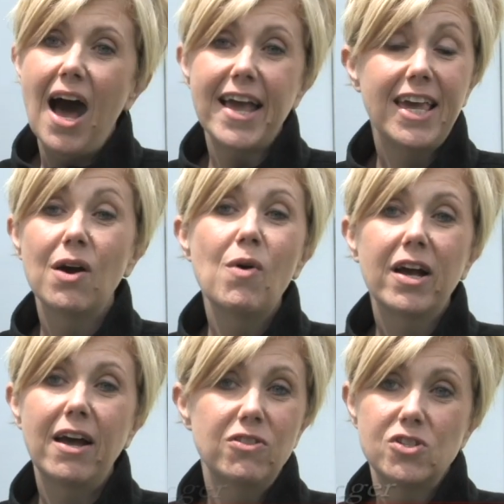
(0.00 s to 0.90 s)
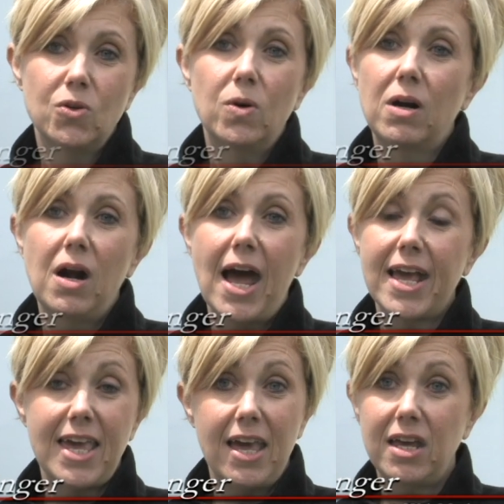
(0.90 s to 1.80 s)
I can't walk out the door, I
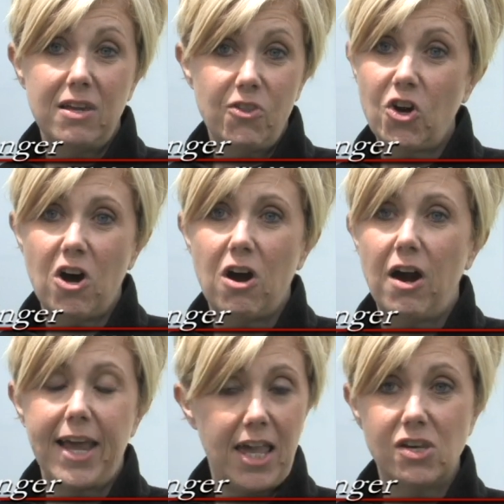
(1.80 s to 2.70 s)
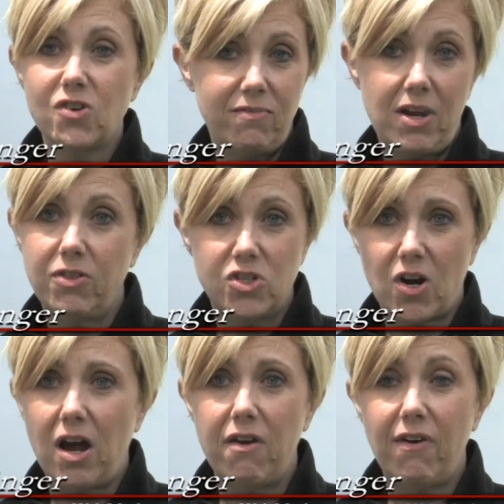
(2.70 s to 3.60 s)
can't get in the car, I can't drive down the
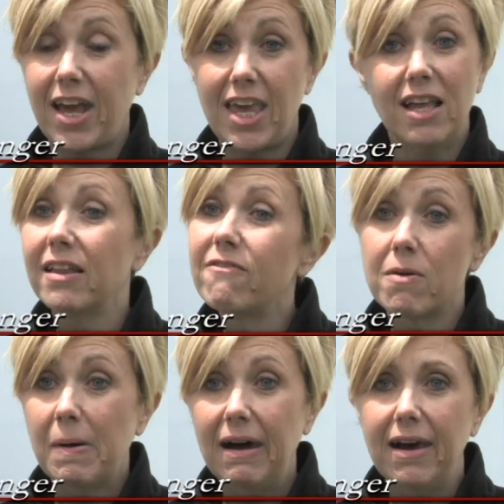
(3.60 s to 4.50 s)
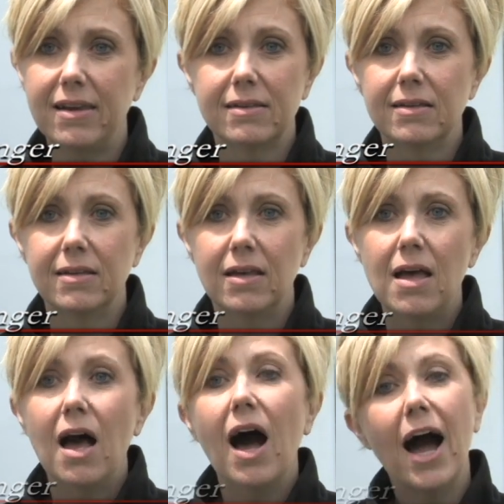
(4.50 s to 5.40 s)
drive, I can't leave them behind.
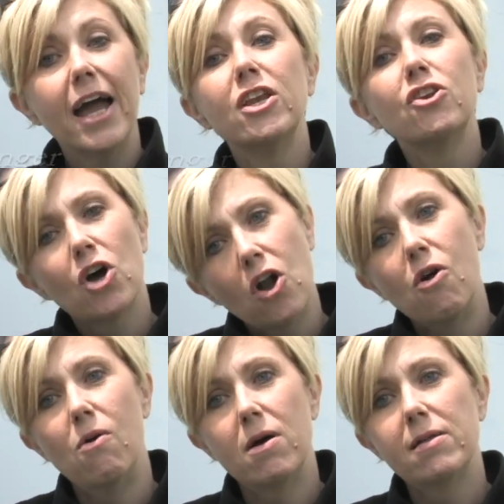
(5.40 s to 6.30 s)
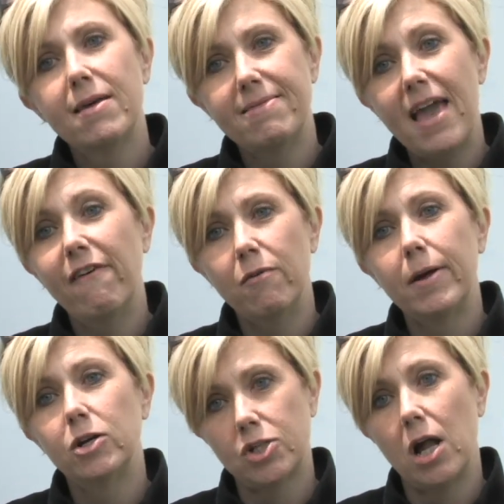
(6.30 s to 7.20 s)
I know that they have a
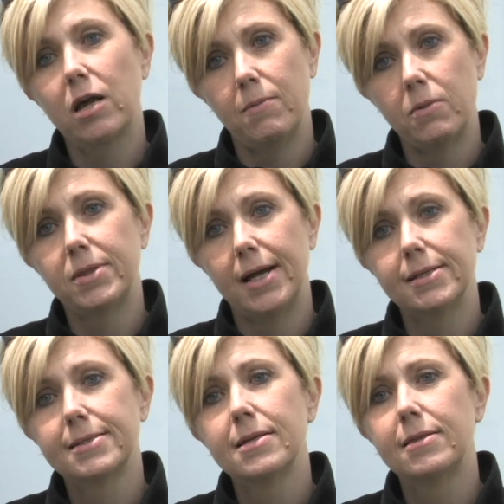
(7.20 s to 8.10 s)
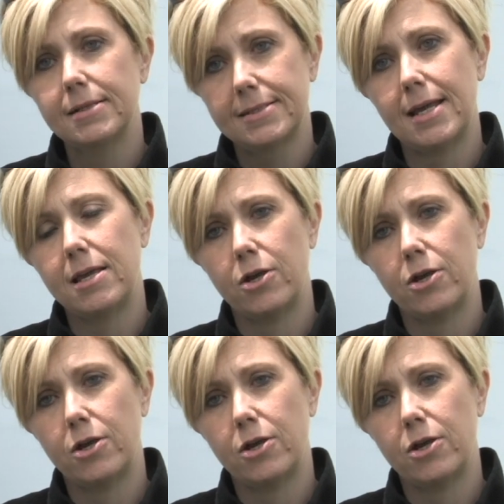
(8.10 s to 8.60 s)
better shot coming with us than staying